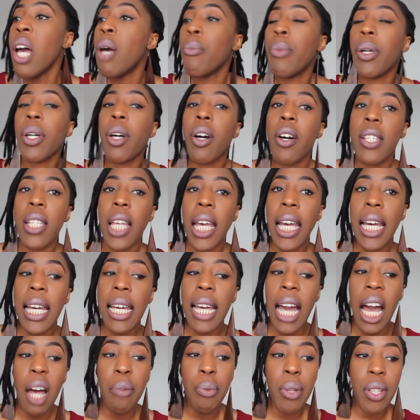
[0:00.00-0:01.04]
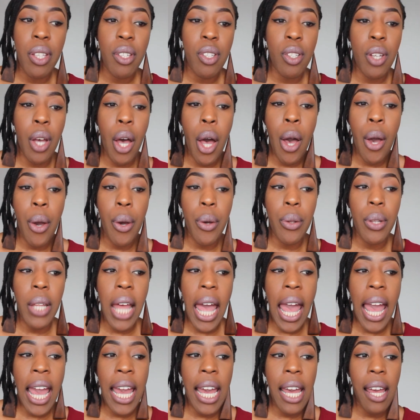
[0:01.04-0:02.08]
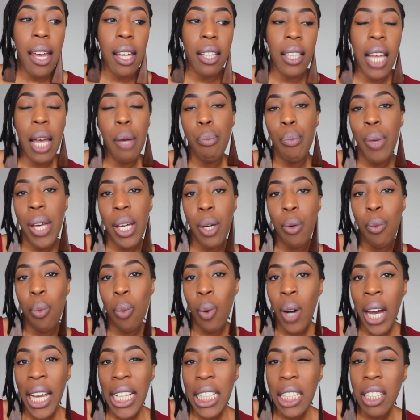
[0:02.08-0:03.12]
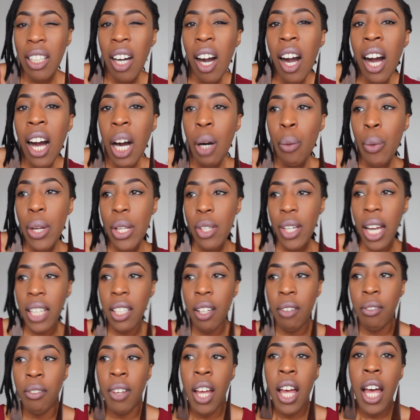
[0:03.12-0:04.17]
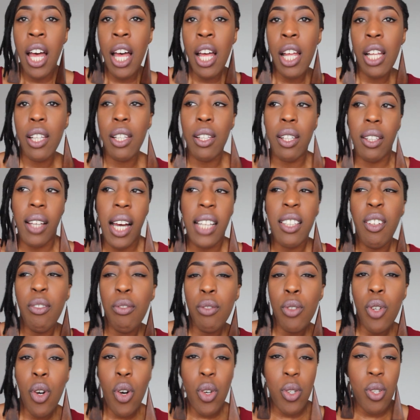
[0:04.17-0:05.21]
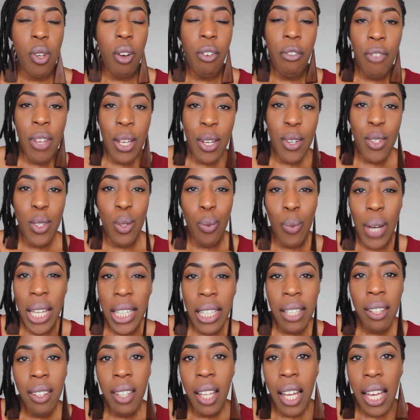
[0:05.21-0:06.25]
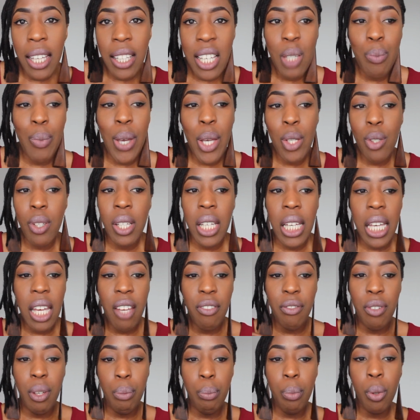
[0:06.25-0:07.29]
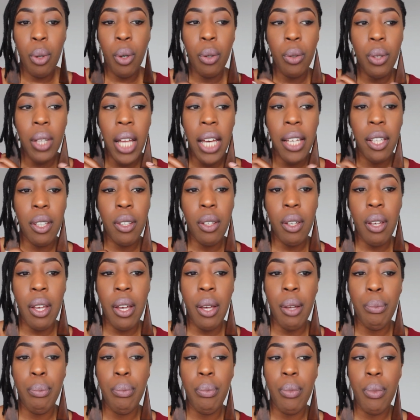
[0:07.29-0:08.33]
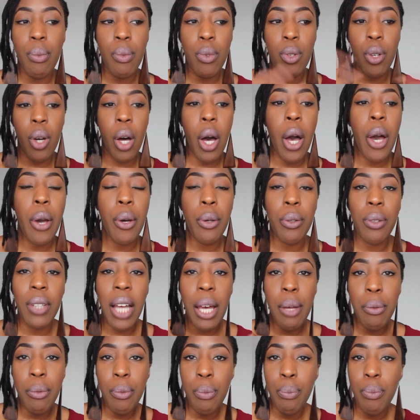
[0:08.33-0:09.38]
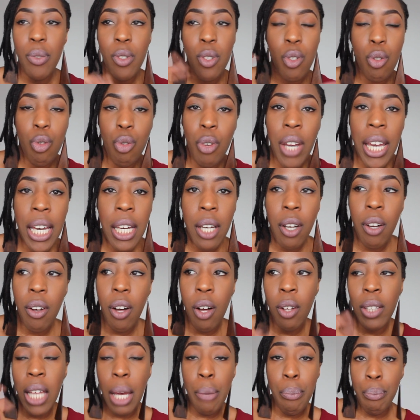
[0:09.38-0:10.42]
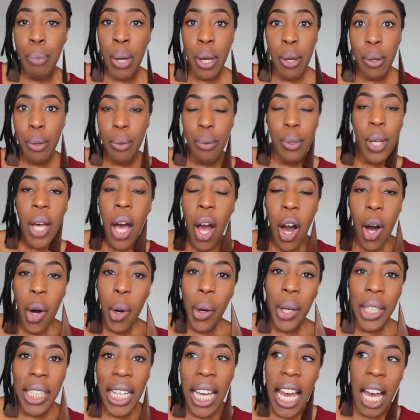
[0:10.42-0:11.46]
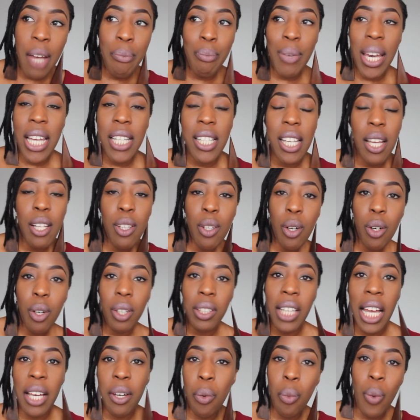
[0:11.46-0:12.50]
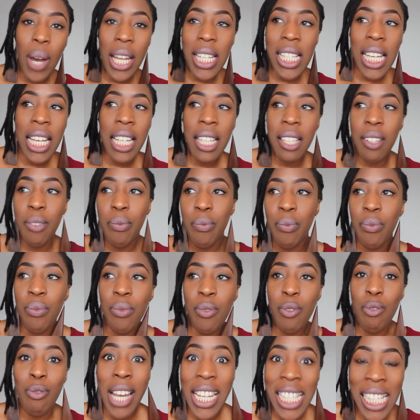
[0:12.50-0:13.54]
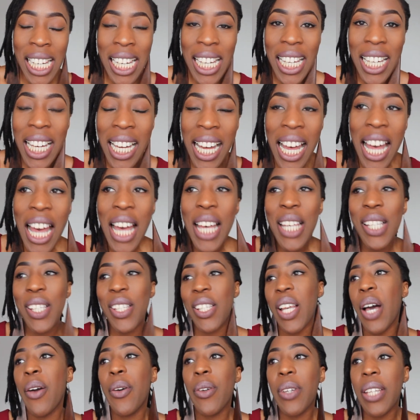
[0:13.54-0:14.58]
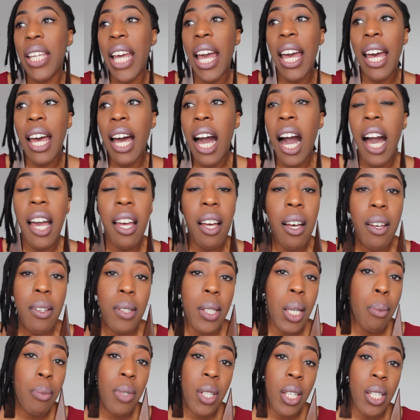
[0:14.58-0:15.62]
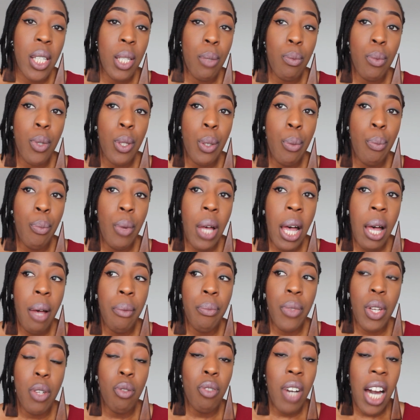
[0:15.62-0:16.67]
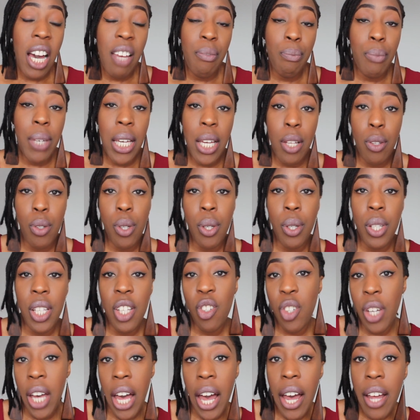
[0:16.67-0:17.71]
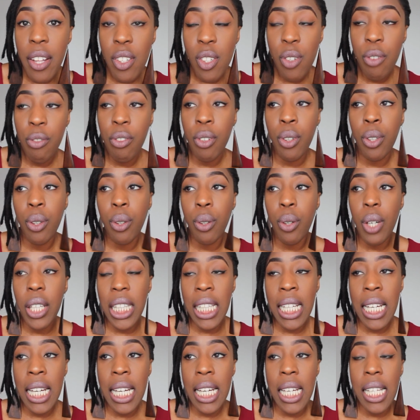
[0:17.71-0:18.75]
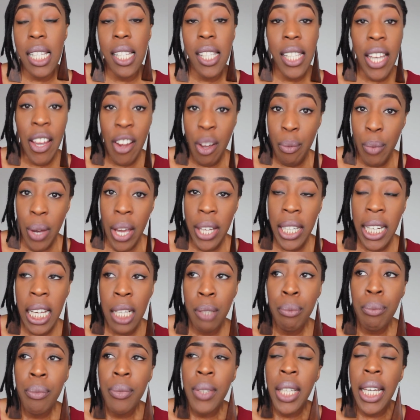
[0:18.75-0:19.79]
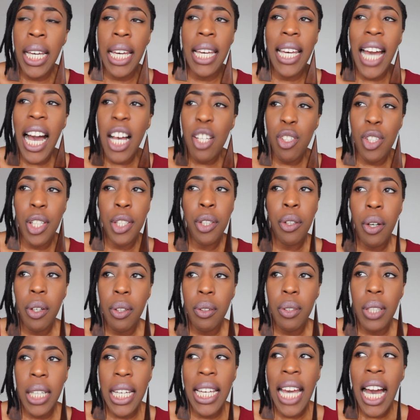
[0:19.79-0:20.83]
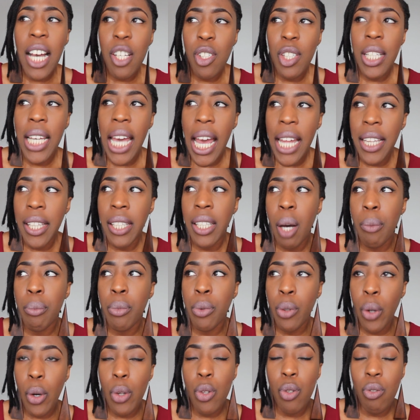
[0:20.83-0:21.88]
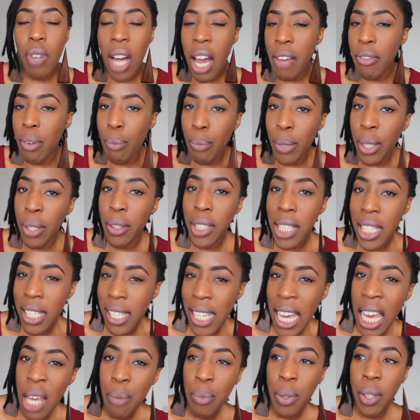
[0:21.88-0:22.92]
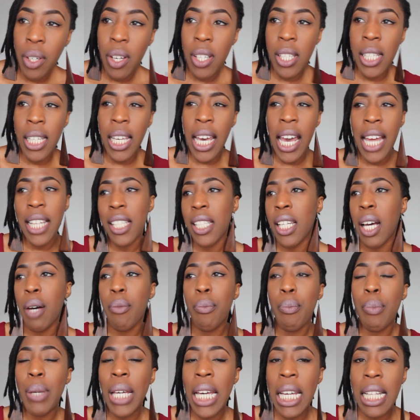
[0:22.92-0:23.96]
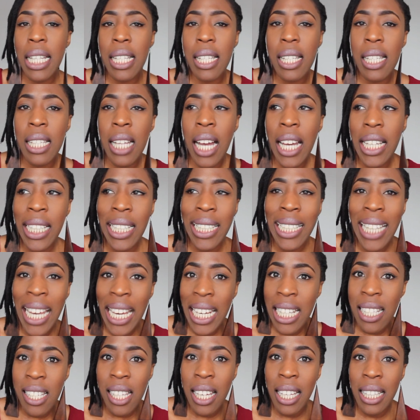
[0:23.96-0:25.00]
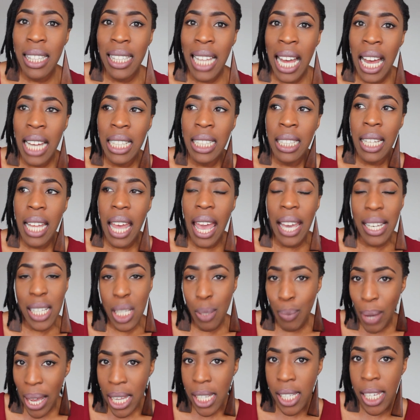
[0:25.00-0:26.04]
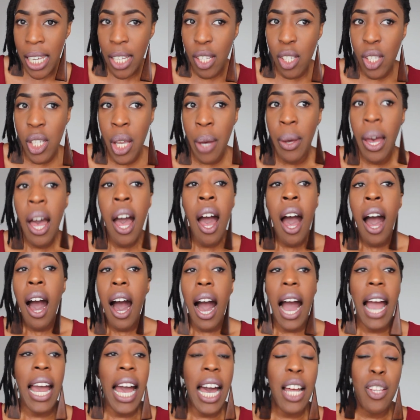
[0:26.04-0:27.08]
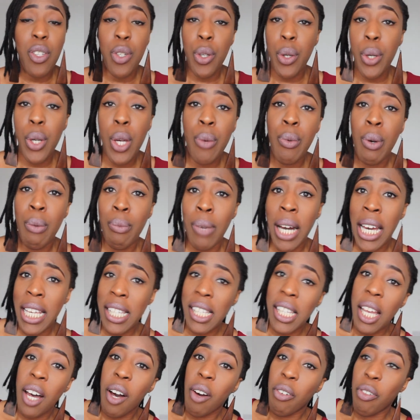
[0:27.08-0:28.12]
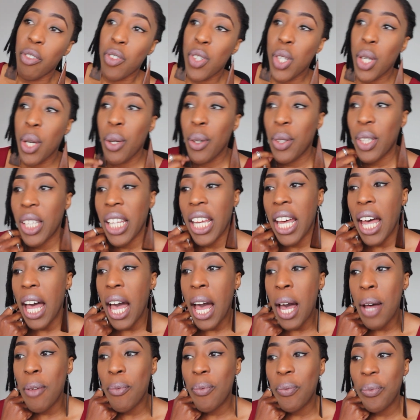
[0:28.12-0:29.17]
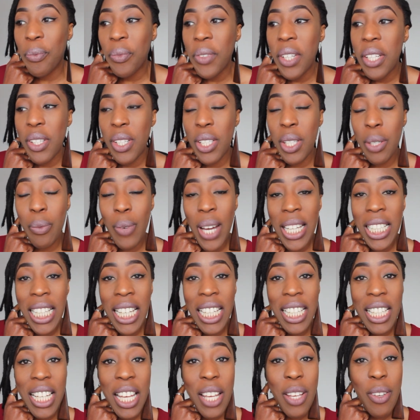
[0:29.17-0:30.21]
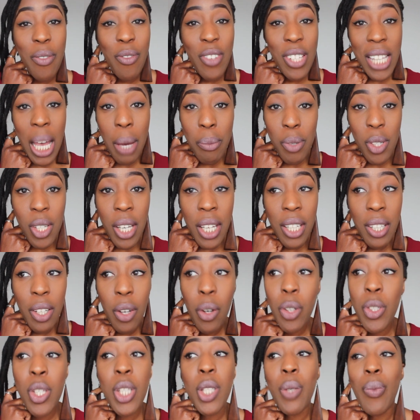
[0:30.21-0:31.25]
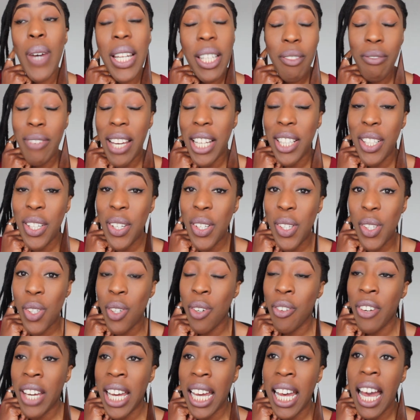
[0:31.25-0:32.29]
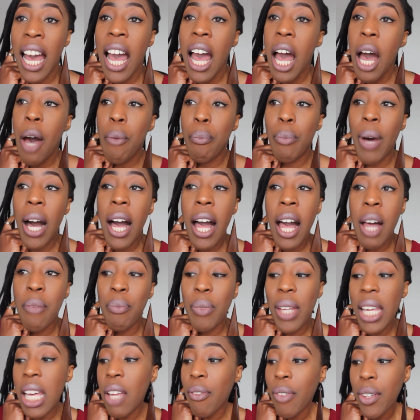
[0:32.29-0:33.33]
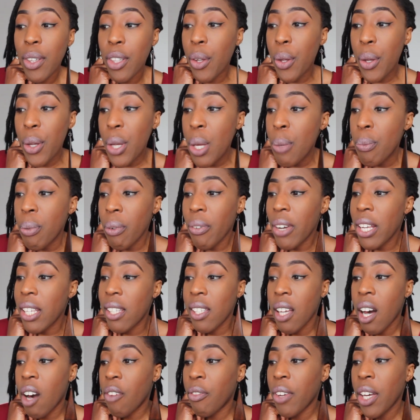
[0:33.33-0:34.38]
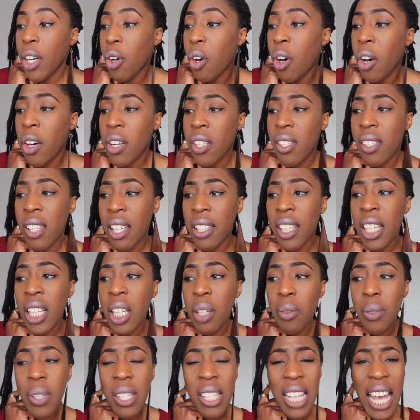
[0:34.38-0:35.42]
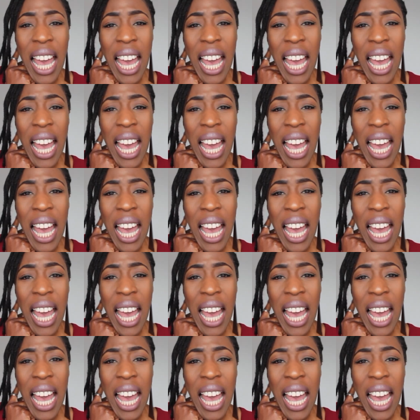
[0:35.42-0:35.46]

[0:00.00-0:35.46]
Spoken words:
because he happens to own a like big white car which kind of looks or feels wedding like, especially if you put like your own like string or like bow on it and made it look like wedding ready. So yeah, I asked him to drive me to the church for the ceremony. He actually ended up not driving me on the day because he ended up being slightly later than expected. So I had to Uber myself to the wedding reception, or to the wedding venue, sorry. But even the Uber itself, it cost, I think it was